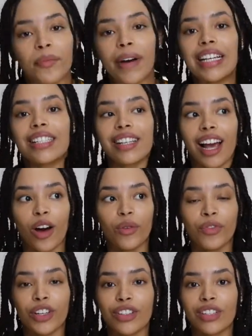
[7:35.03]
My
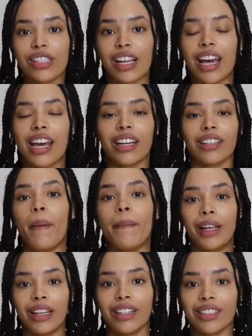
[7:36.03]
scalp feels like a
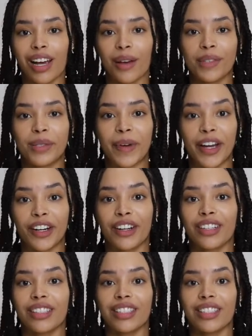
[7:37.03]
million times better.